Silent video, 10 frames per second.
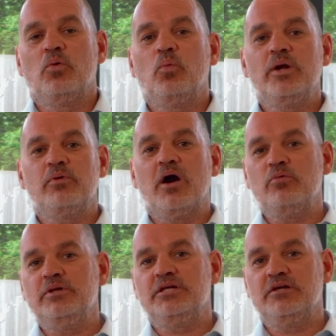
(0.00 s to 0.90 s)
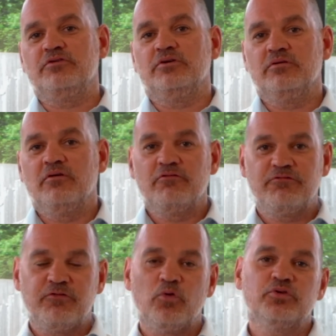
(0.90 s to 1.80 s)
We were only given
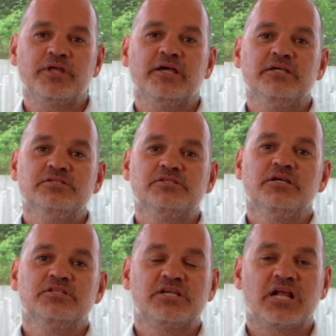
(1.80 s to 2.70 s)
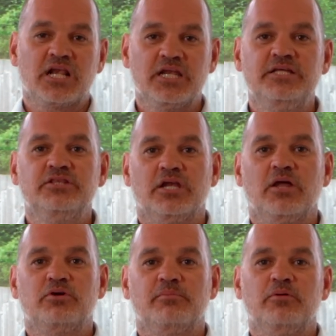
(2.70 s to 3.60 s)
4 days to clean the
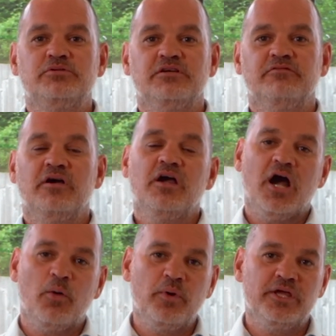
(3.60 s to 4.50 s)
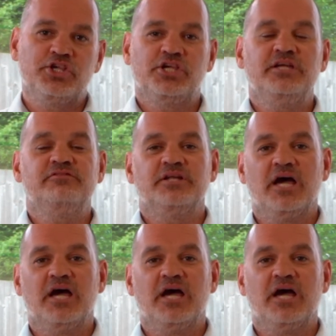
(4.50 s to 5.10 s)
locomotive, and we achieved an